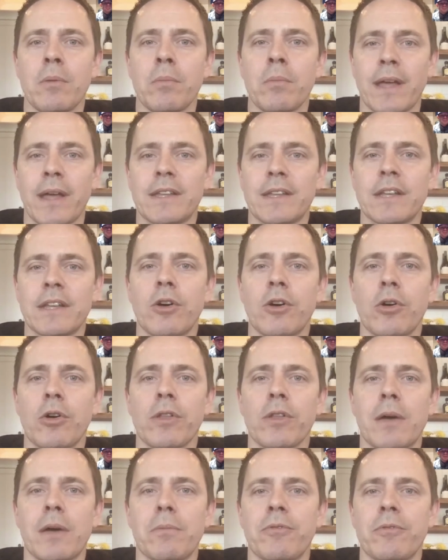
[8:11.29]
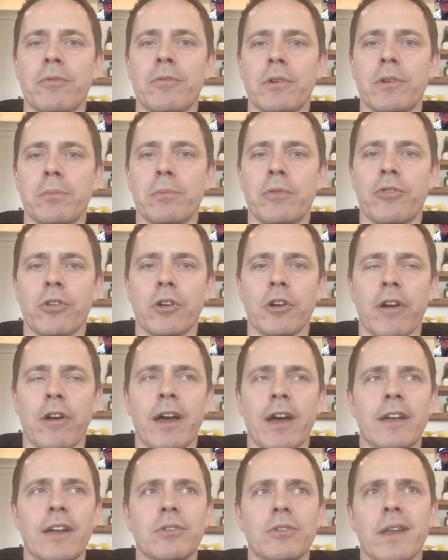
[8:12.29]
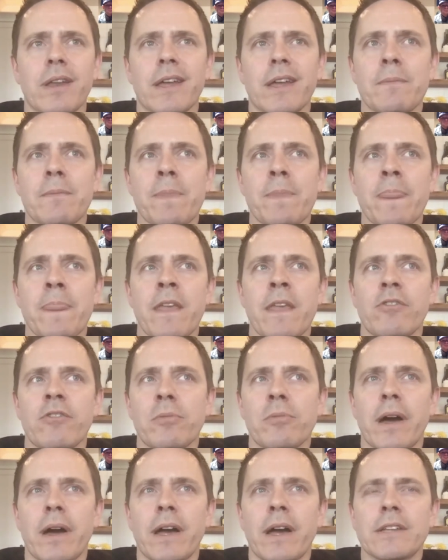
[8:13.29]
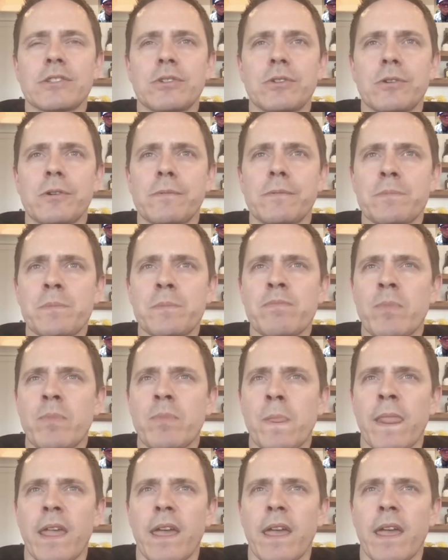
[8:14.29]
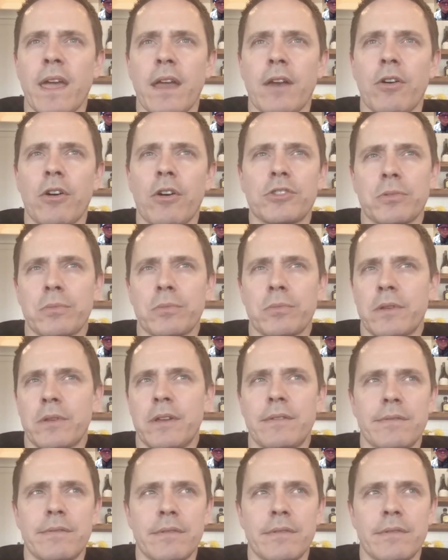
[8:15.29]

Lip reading: But I didn't know that before graduating from high school. And ultimately,